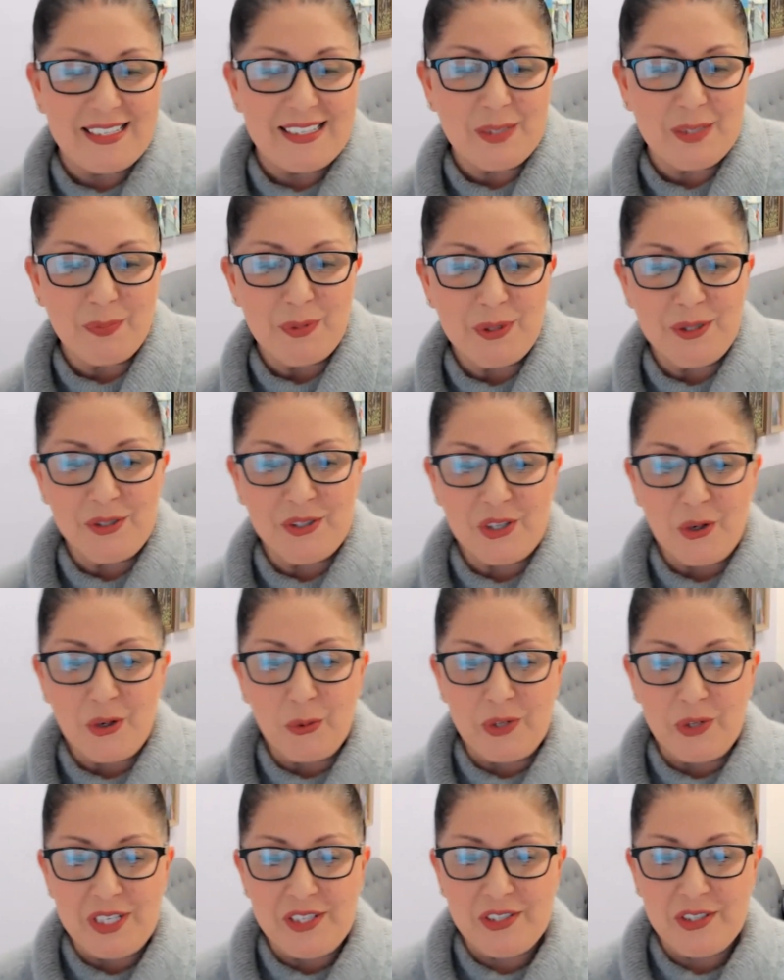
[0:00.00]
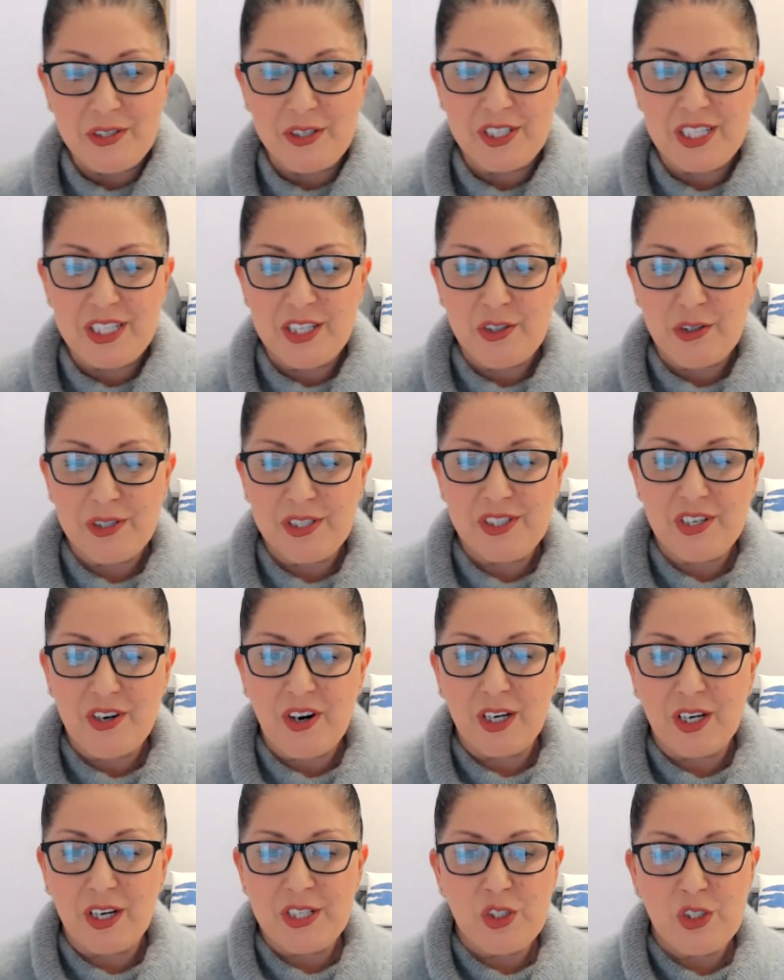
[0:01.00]
Sybil's research interests
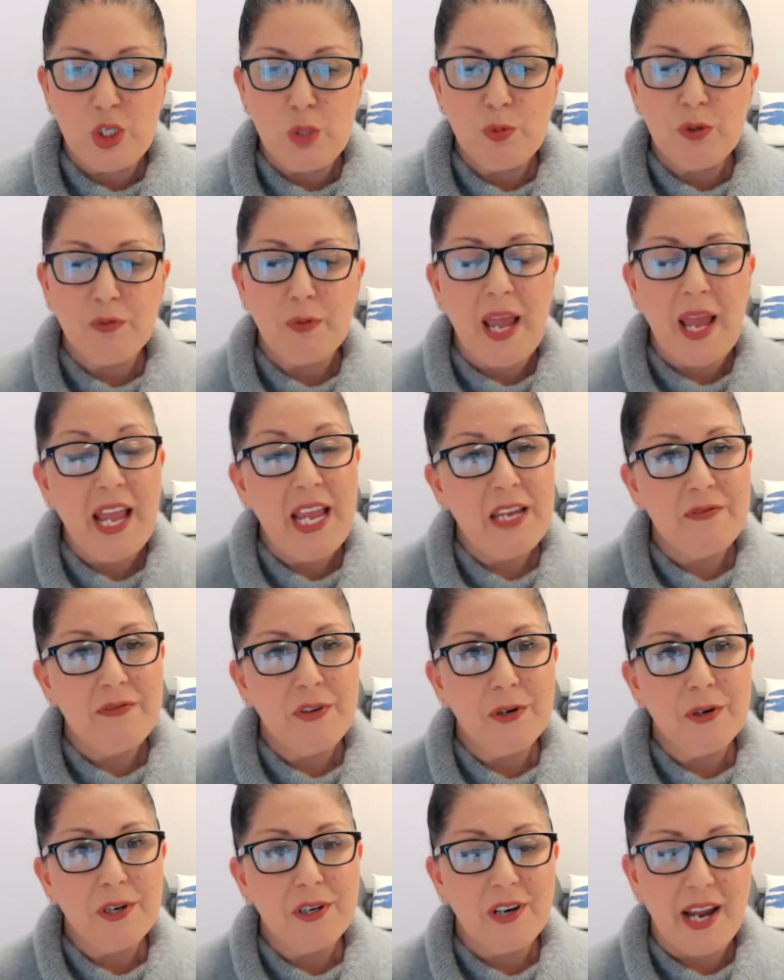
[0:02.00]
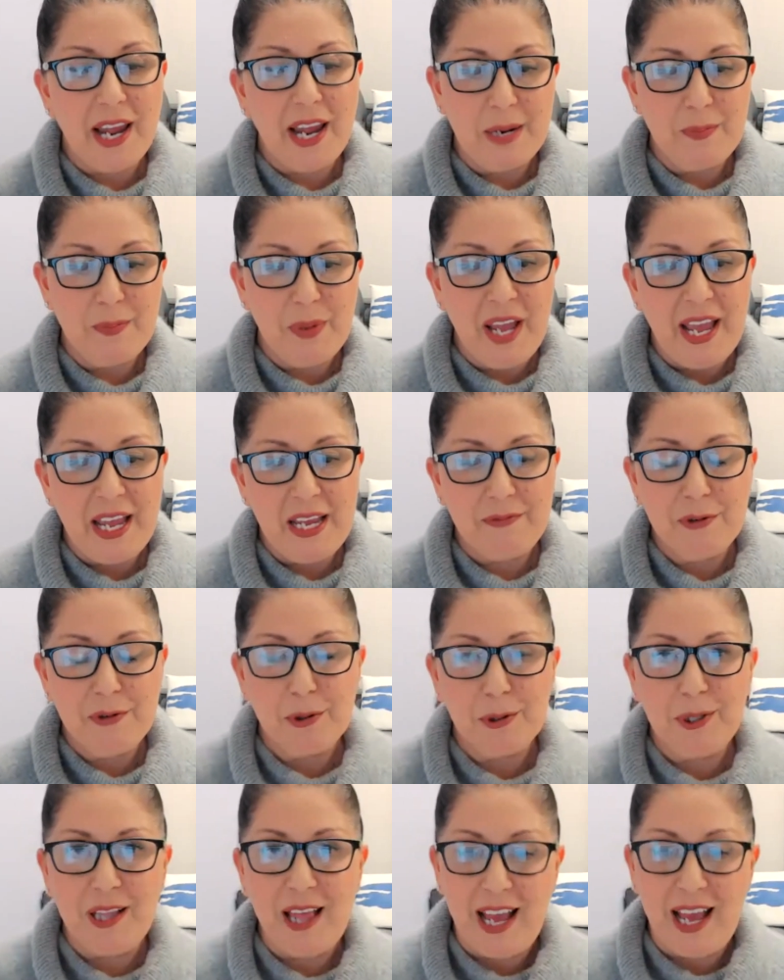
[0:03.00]
are consumer behavior and
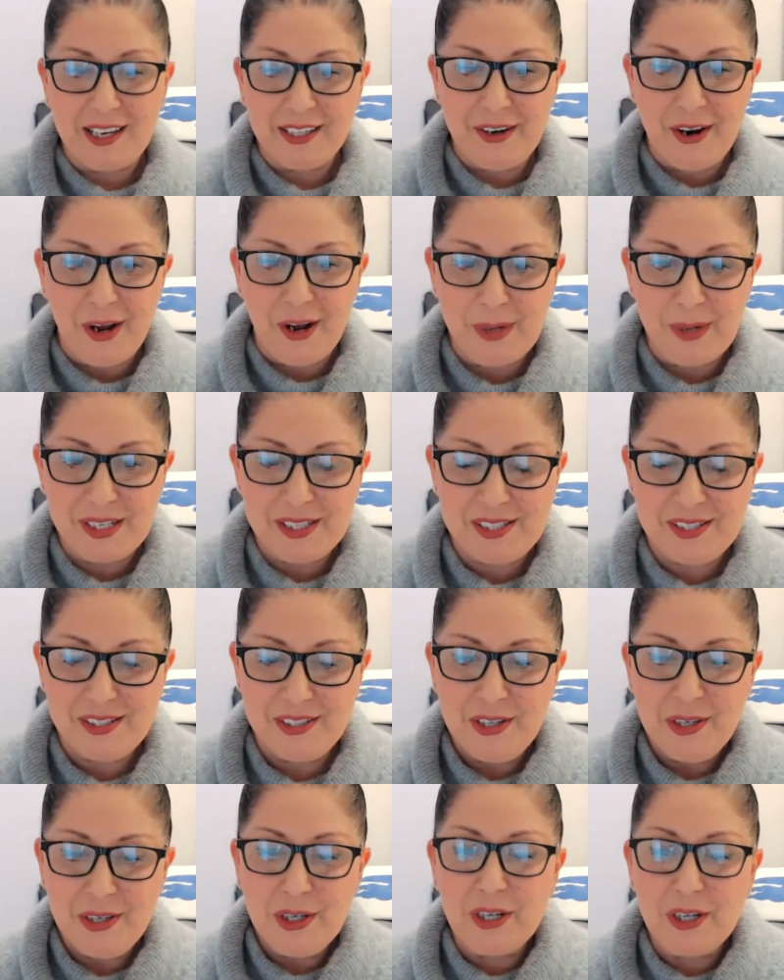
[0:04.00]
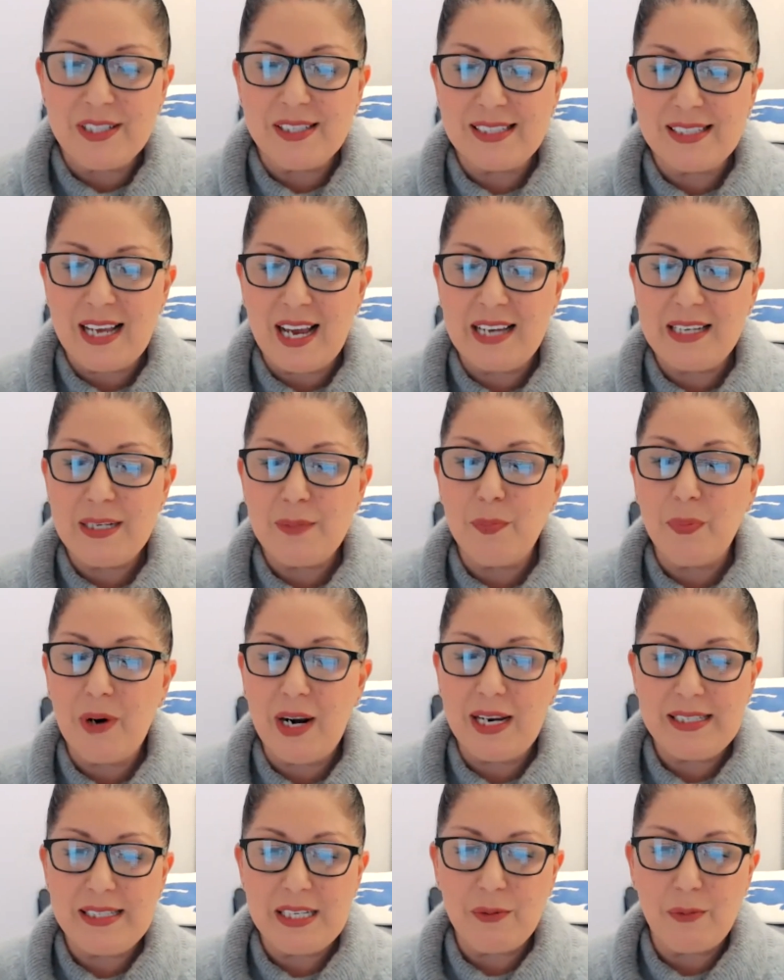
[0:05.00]
behavioral economics. Her design and
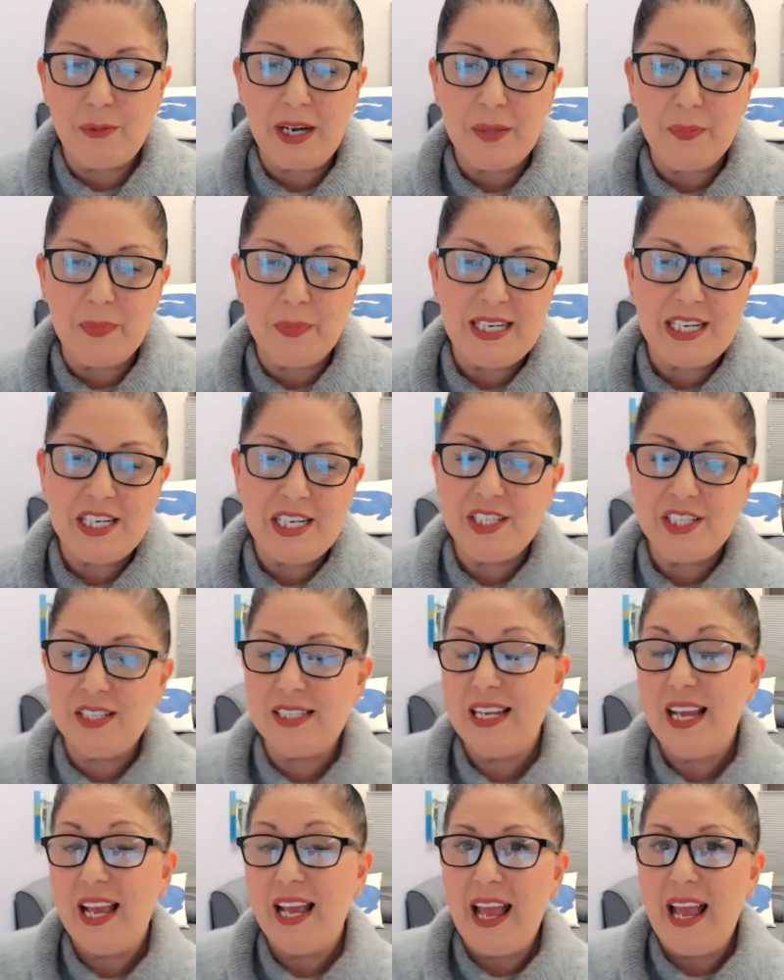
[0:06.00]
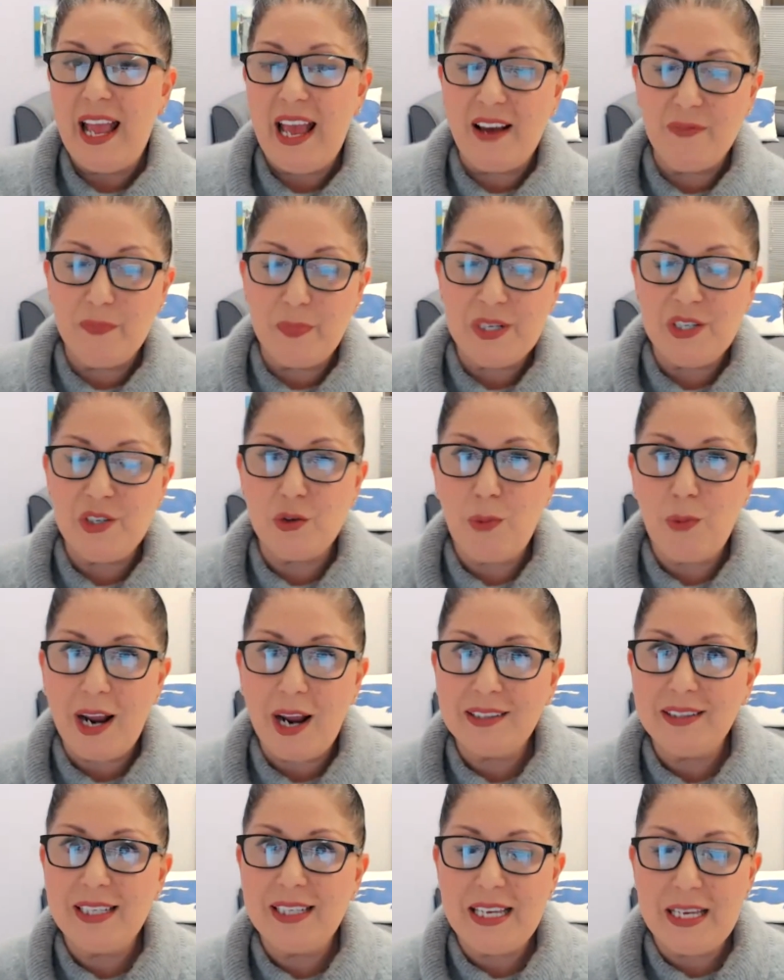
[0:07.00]
pricing recommendations have been
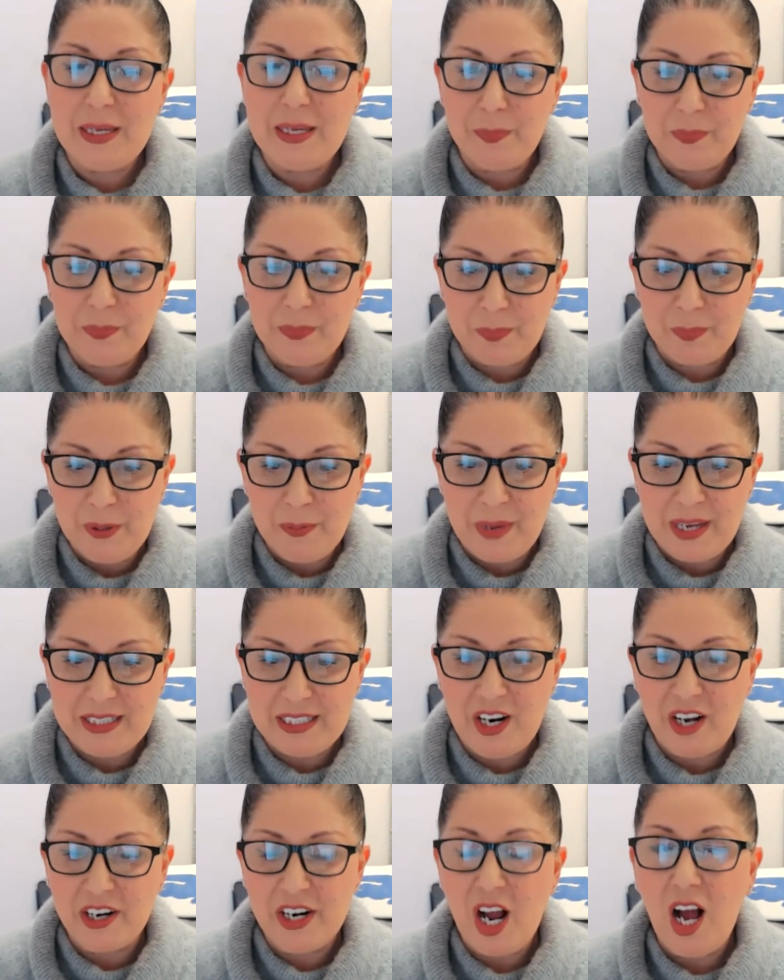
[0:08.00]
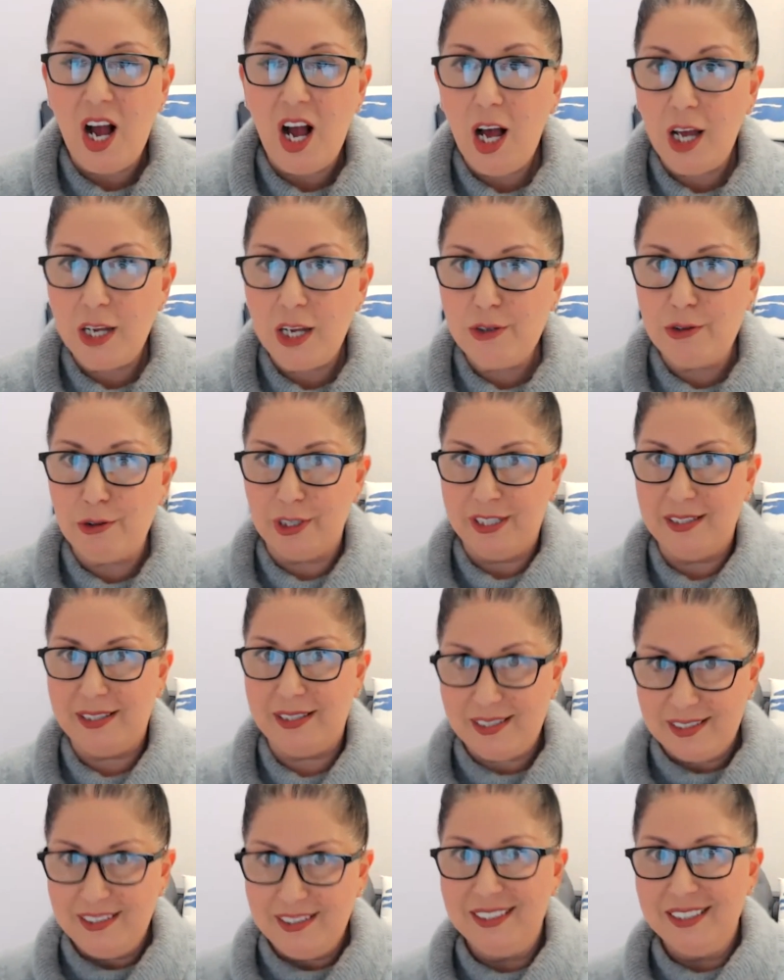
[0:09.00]
directly implemented on
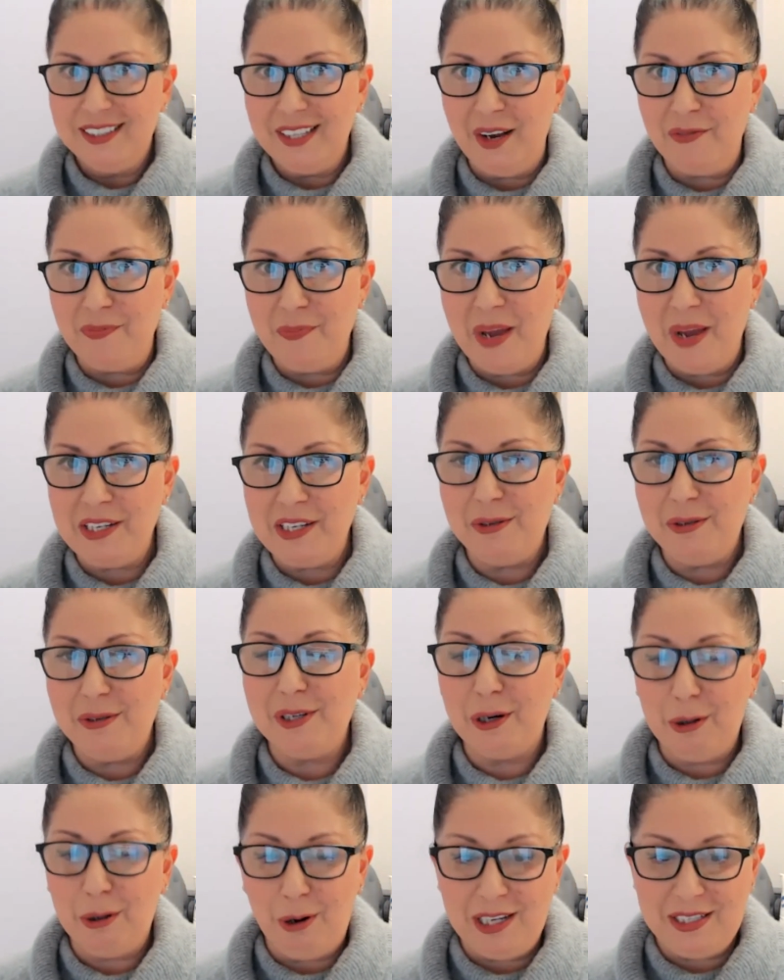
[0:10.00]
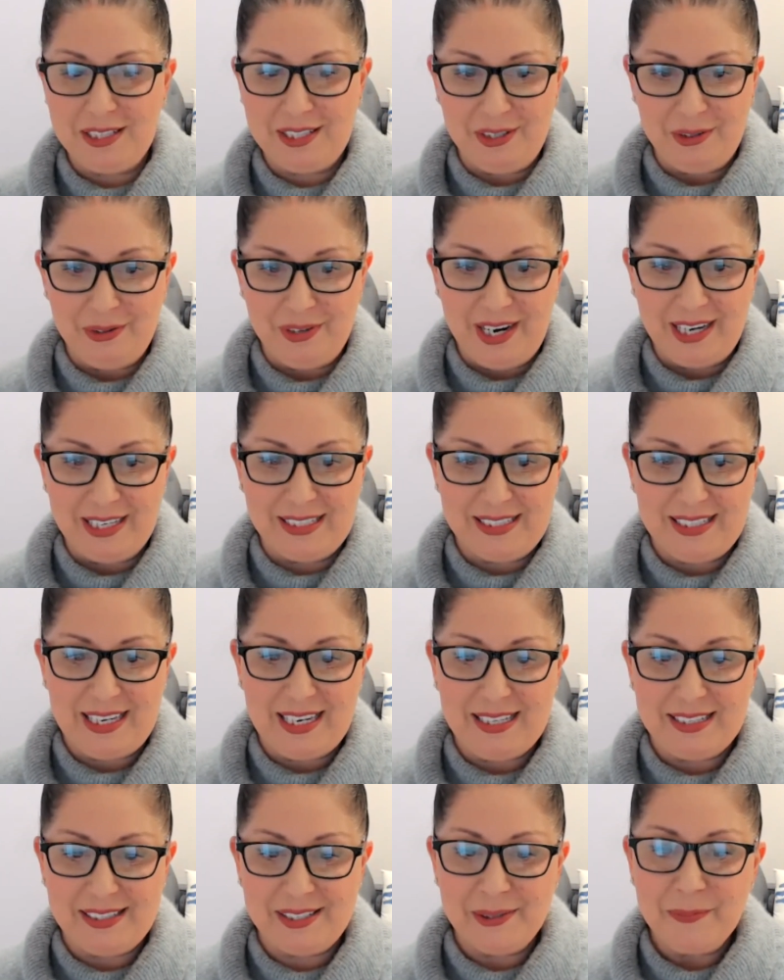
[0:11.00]
hundreds of menus across the United
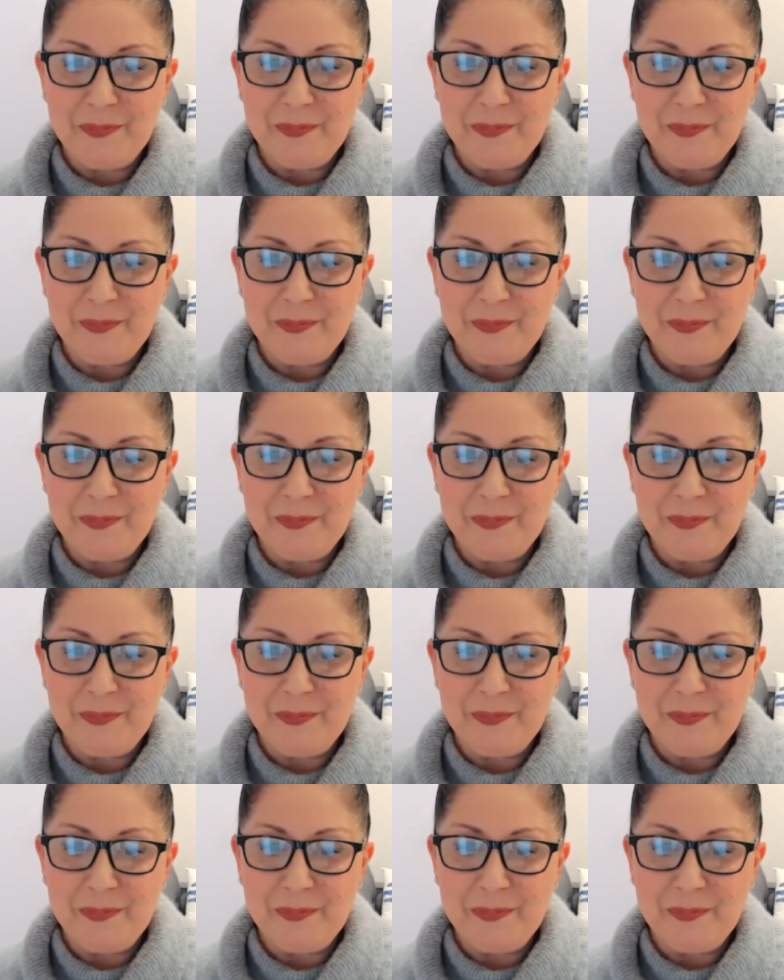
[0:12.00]
States.